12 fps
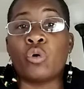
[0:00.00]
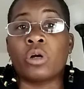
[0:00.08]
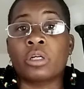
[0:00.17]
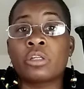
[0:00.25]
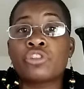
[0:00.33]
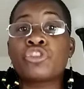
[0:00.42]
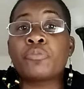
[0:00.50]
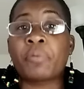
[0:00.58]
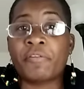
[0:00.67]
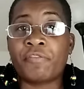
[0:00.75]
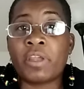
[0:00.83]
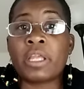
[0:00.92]

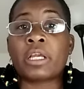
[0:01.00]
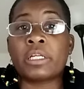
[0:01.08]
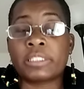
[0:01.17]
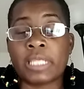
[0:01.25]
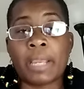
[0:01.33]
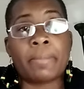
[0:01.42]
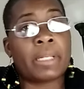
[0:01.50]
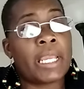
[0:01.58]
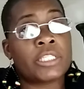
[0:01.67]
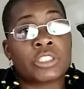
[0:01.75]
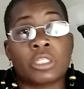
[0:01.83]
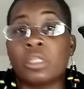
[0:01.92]

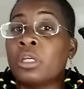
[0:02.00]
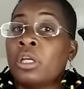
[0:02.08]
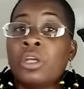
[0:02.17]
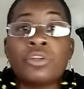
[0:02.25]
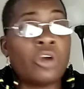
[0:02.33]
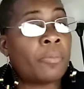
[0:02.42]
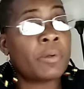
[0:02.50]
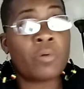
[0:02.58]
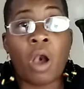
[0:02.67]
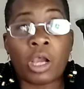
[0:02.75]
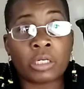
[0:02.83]
Protective/reverse isolation.